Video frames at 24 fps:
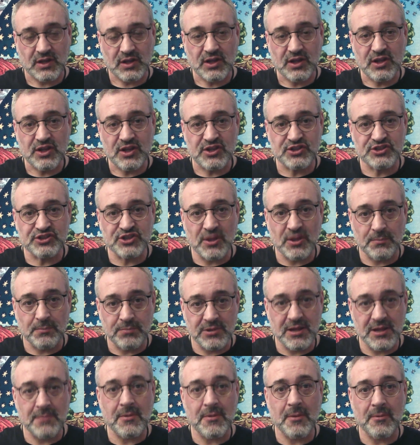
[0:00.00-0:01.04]

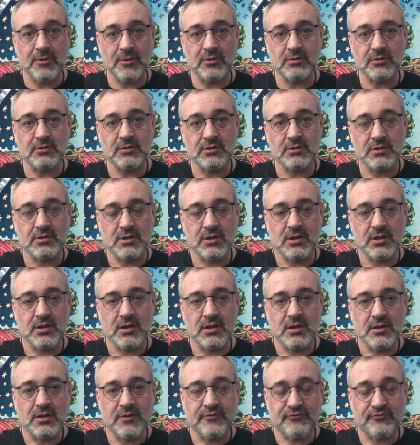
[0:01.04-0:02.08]
subliminal
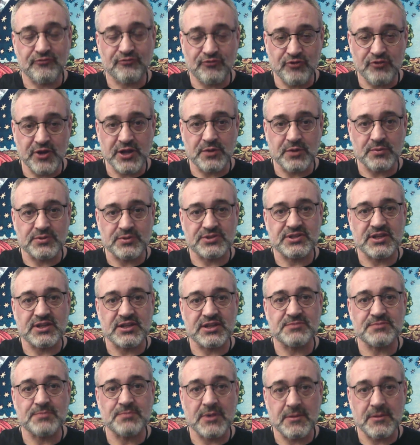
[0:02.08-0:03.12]
frequencies
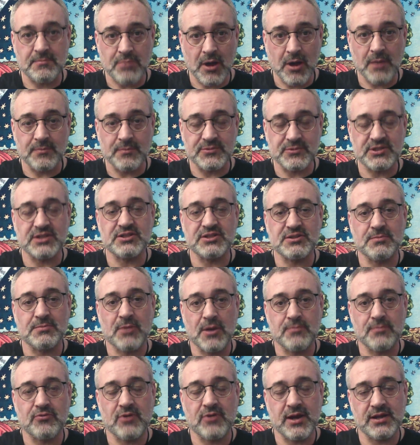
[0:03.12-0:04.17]
being pumped into my
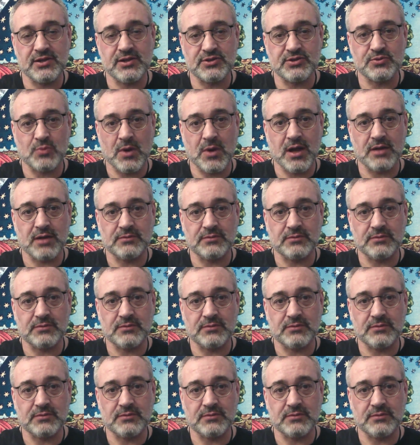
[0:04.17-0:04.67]
brain as well.